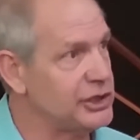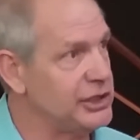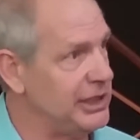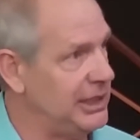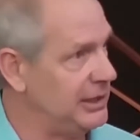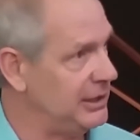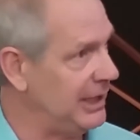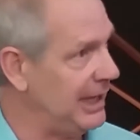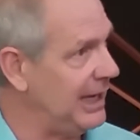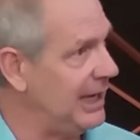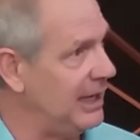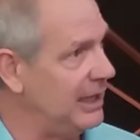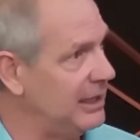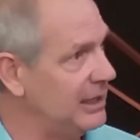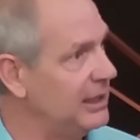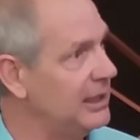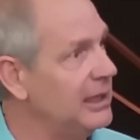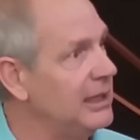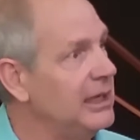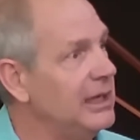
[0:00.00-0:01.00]
outside of
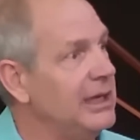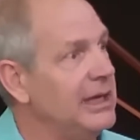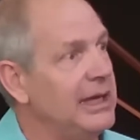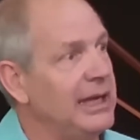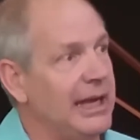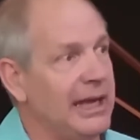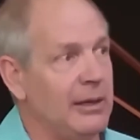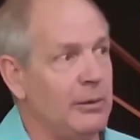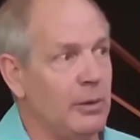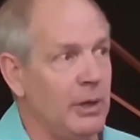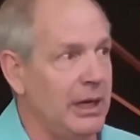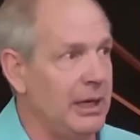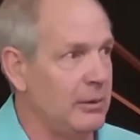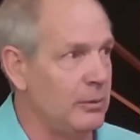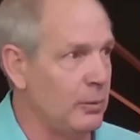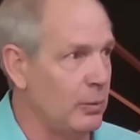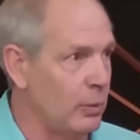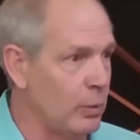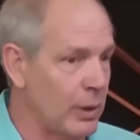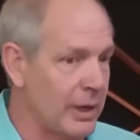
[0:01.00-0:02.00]
yourself, outside of
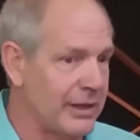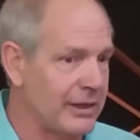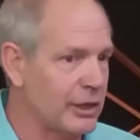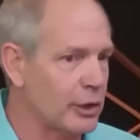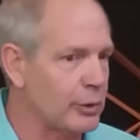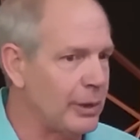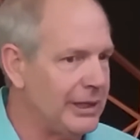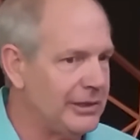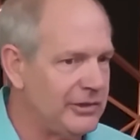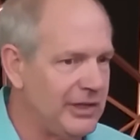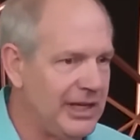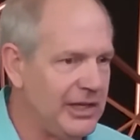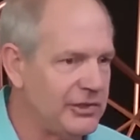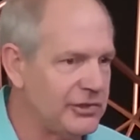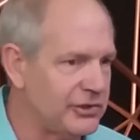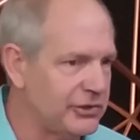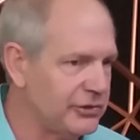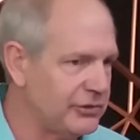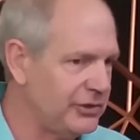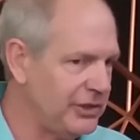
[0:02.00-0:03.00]
yourself, outside of yourself. One of the great
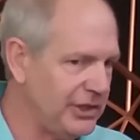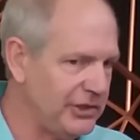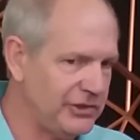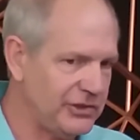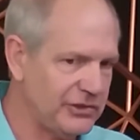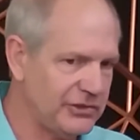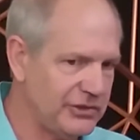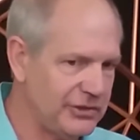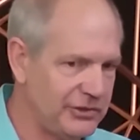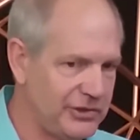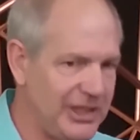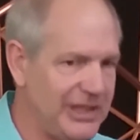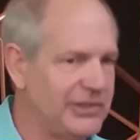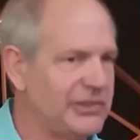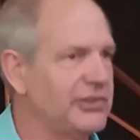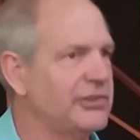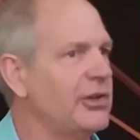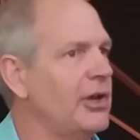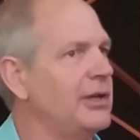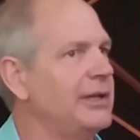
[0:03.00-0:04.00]
teachers,
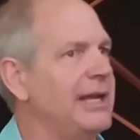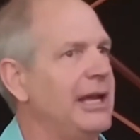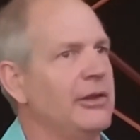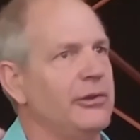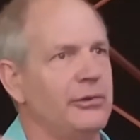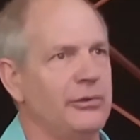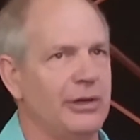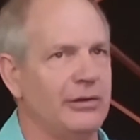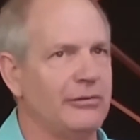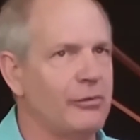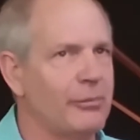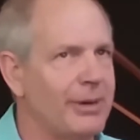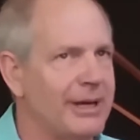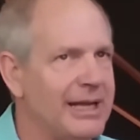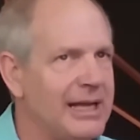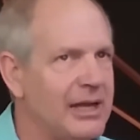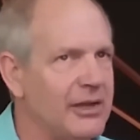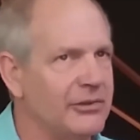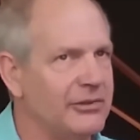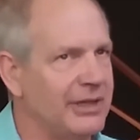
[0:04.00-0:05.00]
Jesus on down through
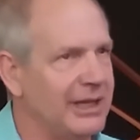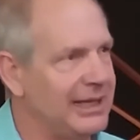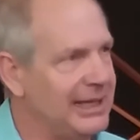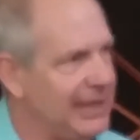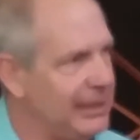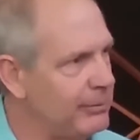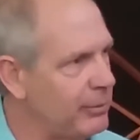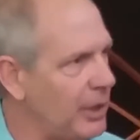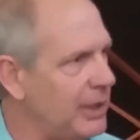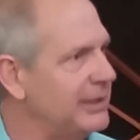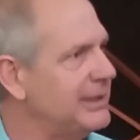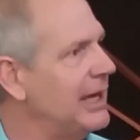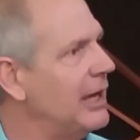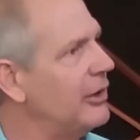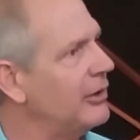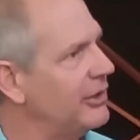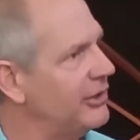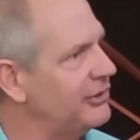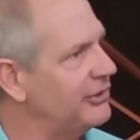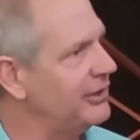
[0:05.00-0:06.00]
everybody else, they keep on
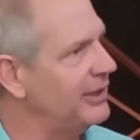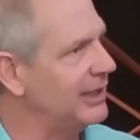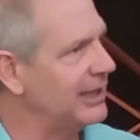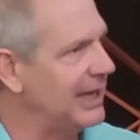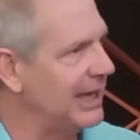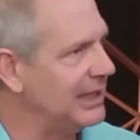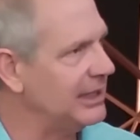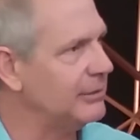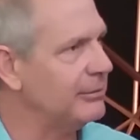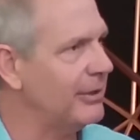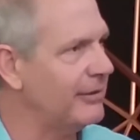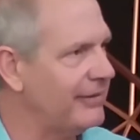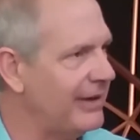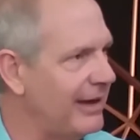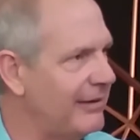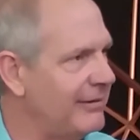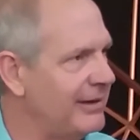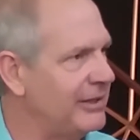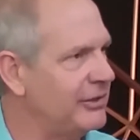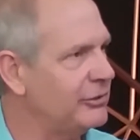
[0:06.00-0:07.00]
telling us the kingdom of
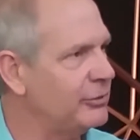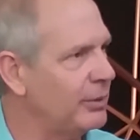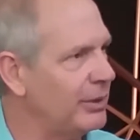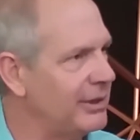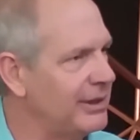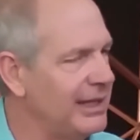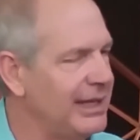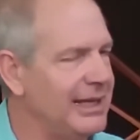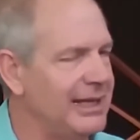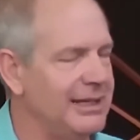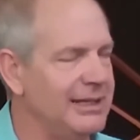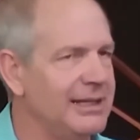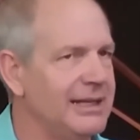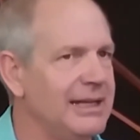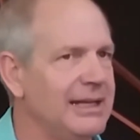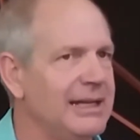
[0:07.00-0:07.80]
heaven is within.